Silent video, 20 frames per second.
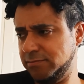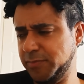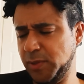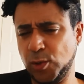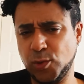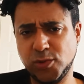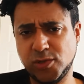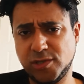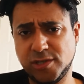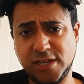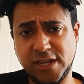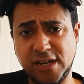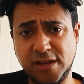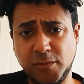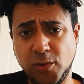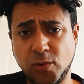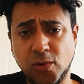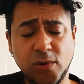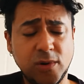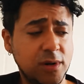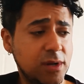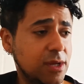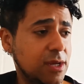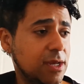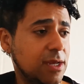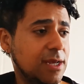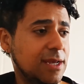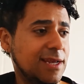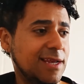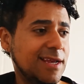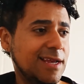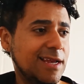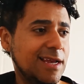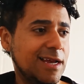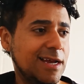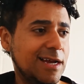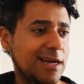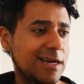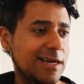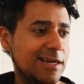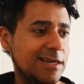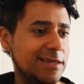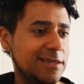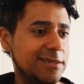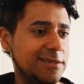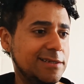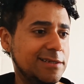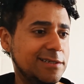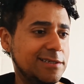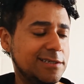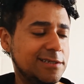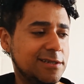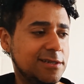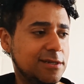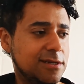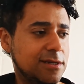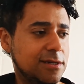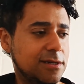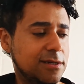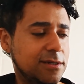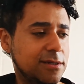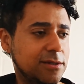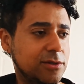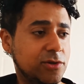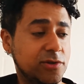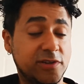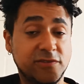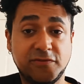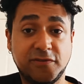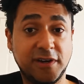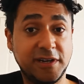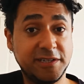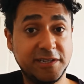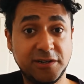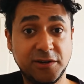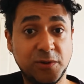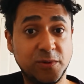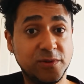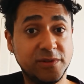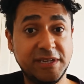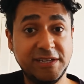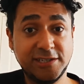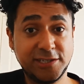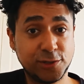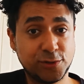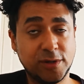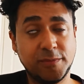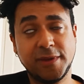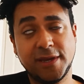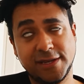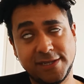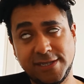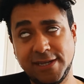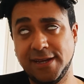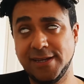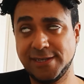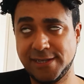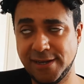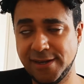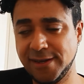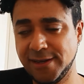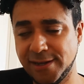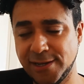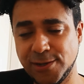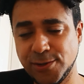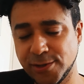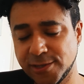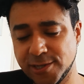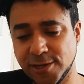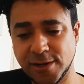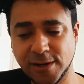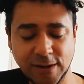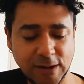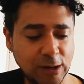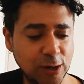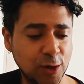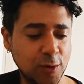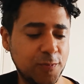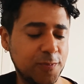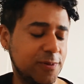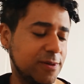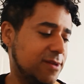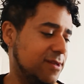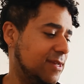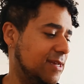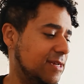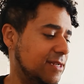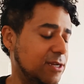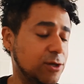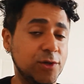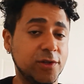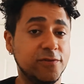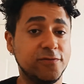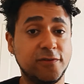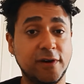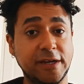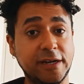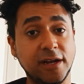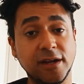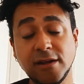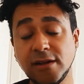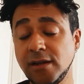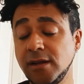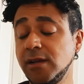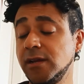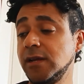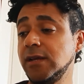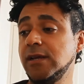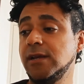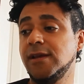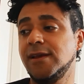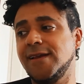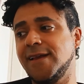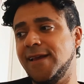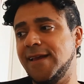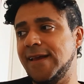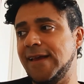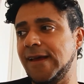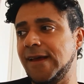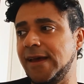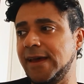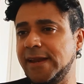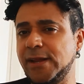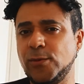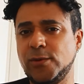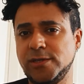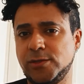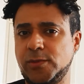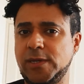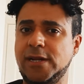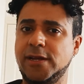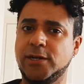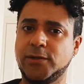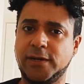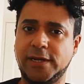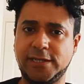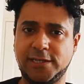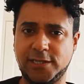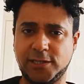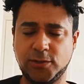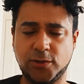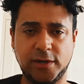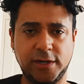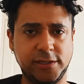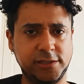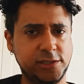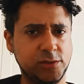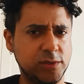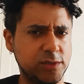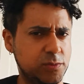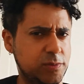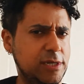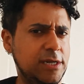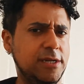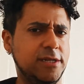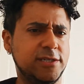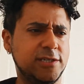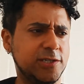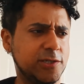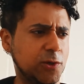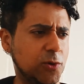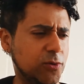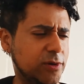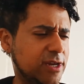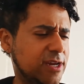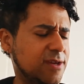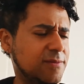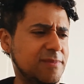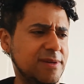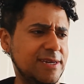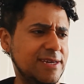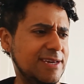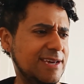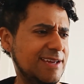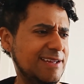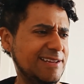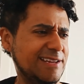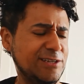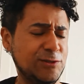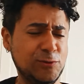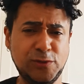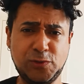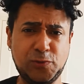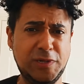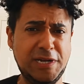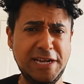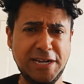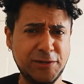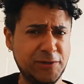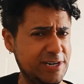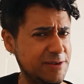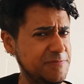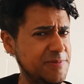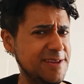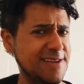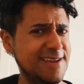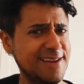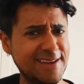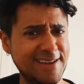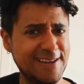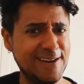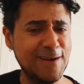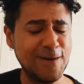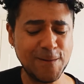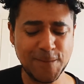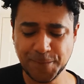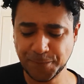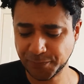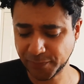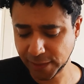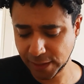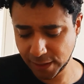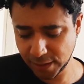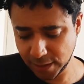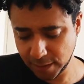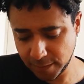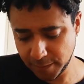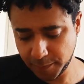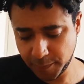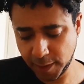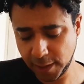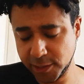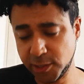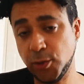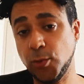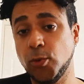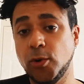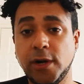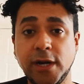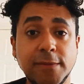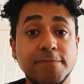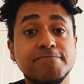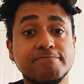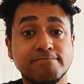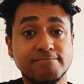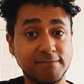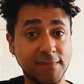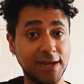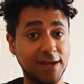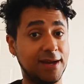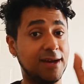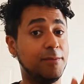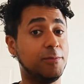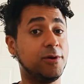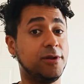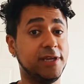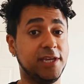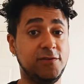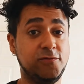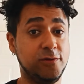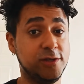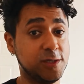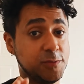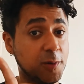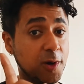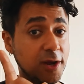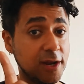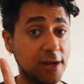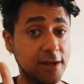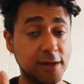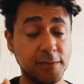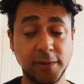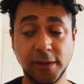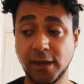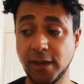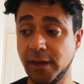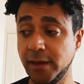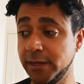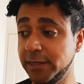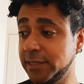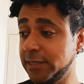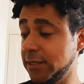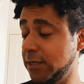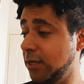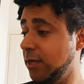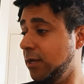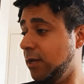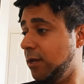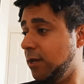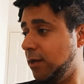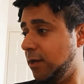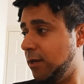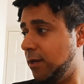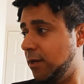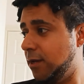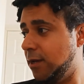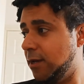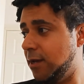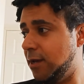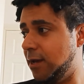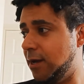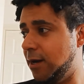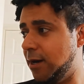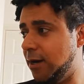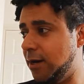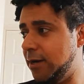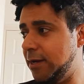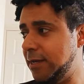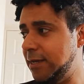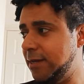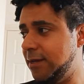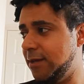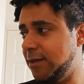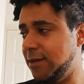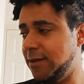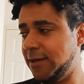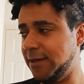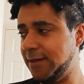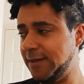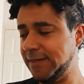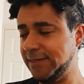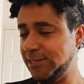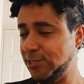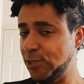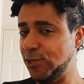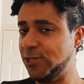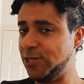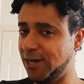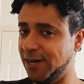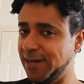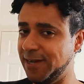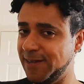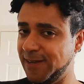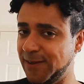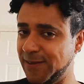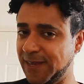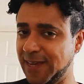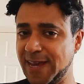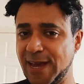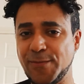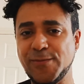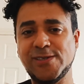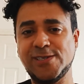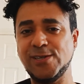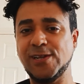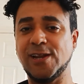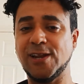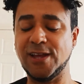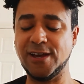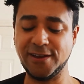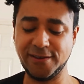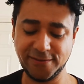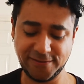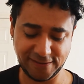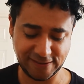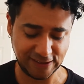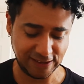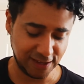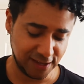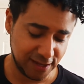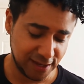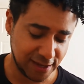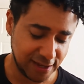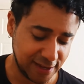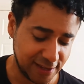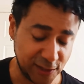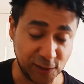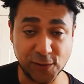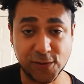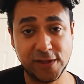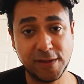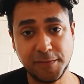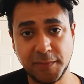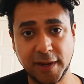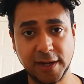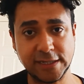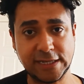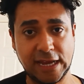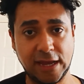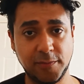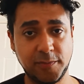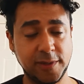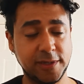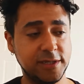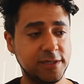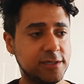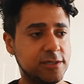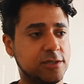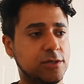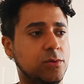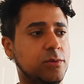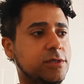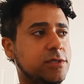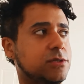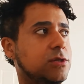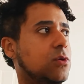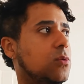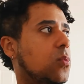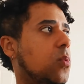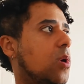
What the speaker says: posts anymore. And I couldn't find her on Instagram because, yes, I looked her up and I couldn't find her. And it was really a crazy story. She was really stalking me and was really creepy, But don't worry, I'm going to give you a spoiler because I didn't die, okay? I'm still alive. Nothing bad happened, so it's